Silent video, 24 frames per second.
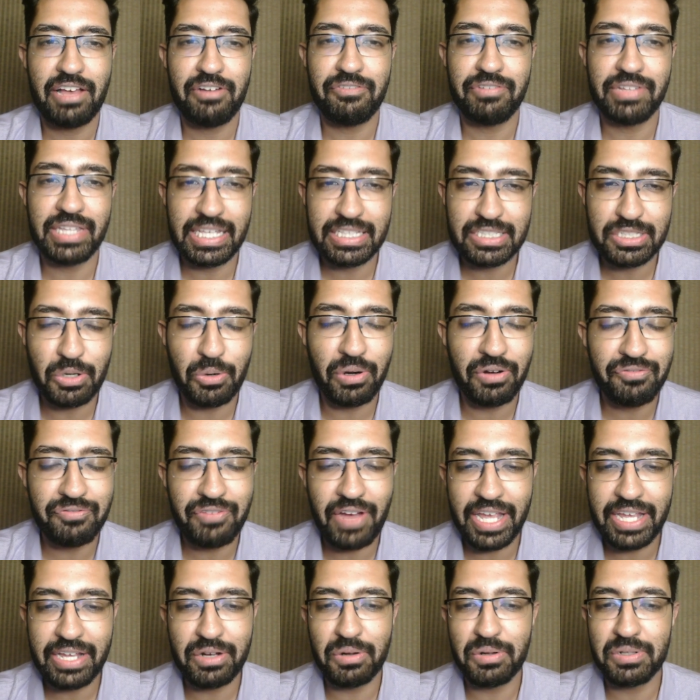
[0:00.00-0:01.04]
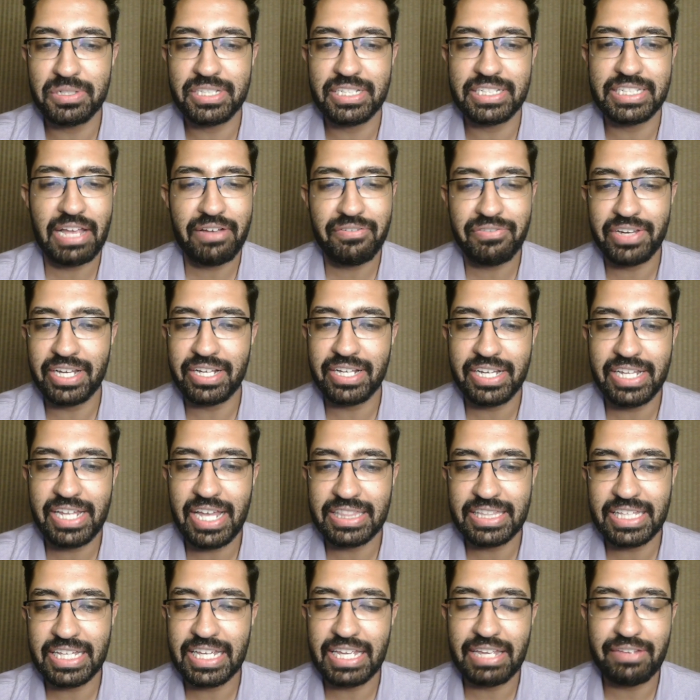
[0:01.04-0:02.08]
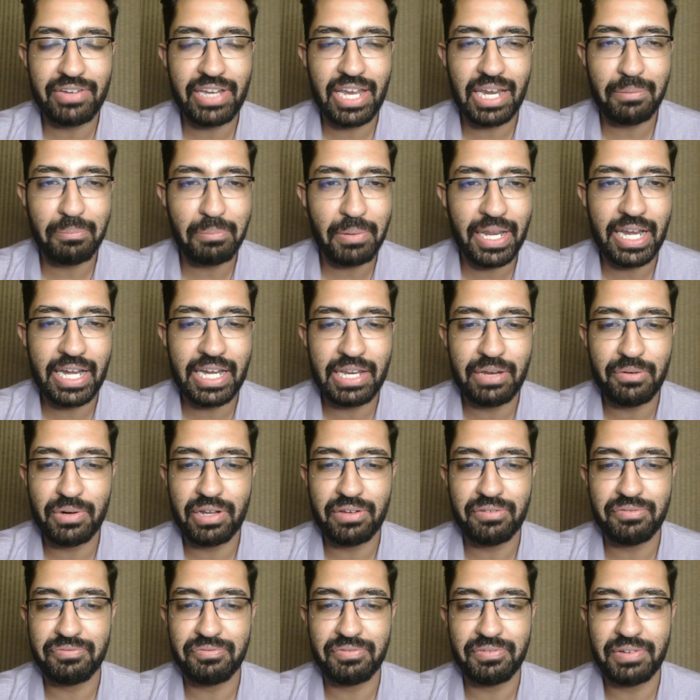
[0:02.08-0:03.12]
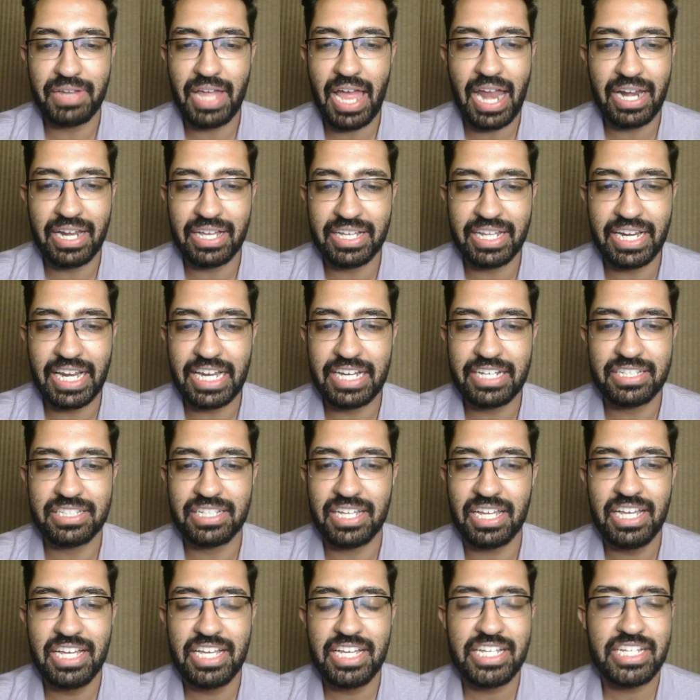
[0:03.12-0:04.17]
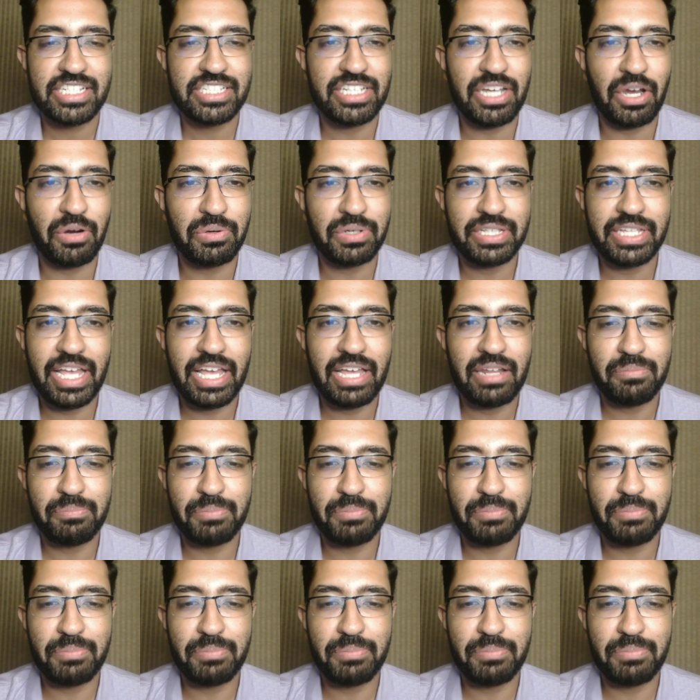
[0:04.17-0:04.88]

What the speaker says: they scored 5 goals, and definitely I think if he had played, he would have had a great shout there.